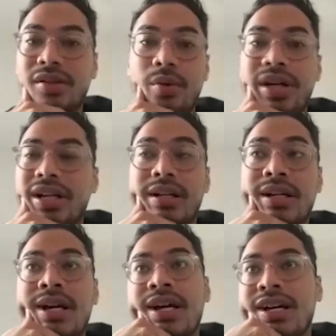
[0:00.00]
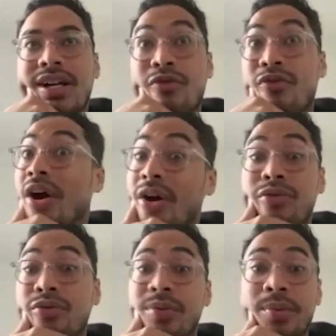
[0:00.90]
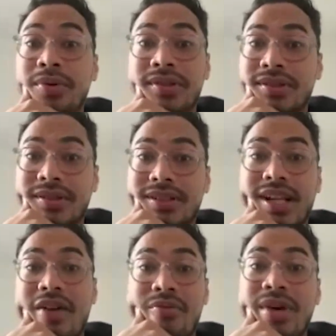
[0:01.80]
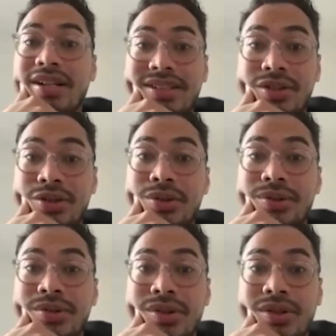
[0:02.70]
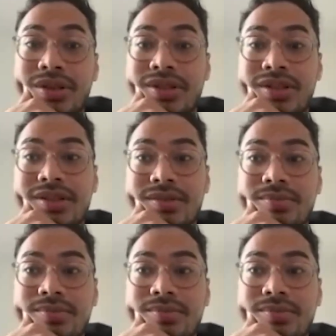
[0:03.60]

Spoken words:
in a way that very few people that I've met can do. So he's